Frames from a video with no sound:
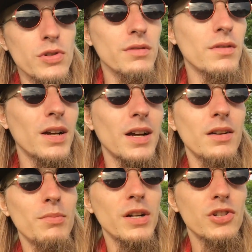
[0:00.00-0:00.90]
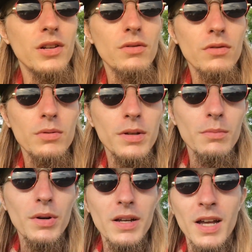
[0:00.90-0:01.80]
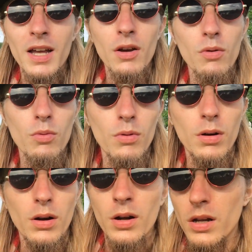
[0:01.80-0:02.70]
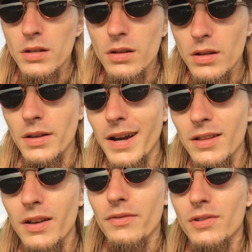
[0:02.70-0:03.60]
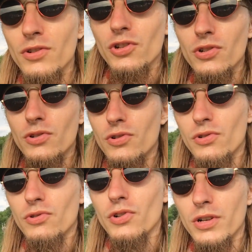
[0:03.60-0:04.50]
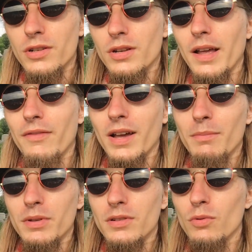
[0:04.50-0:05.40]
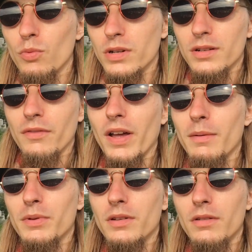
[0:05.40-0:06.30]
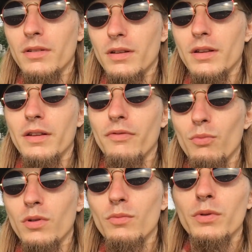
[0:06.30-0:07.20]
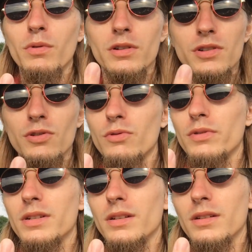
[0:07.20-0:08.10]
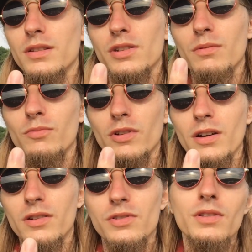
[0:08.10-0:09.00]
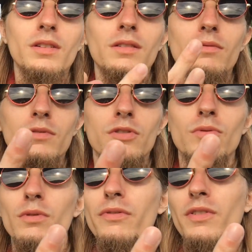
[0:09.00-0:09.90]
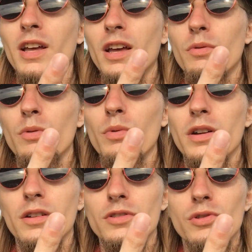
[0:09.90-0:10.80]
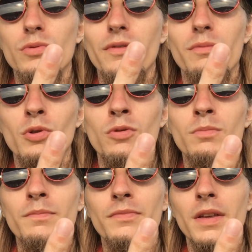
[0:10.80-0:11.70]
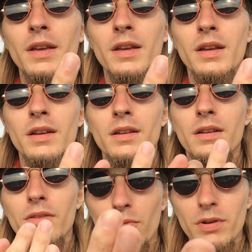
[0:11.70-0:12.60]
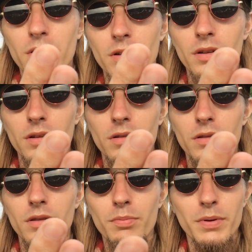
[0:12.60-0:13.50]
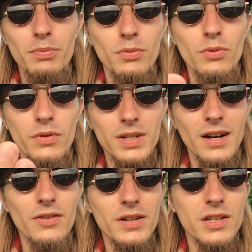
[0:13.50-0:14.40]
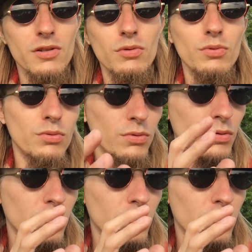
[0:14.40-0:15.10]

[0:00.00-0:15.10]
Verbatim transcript: most of. I kind of branched out a little bit, but nine eleven shouldn't have happened. It wouldn't have happened if, one, we weren't so greedy in some regards, and then two, if we were working and schooling from home, and three, the people, the terrorists who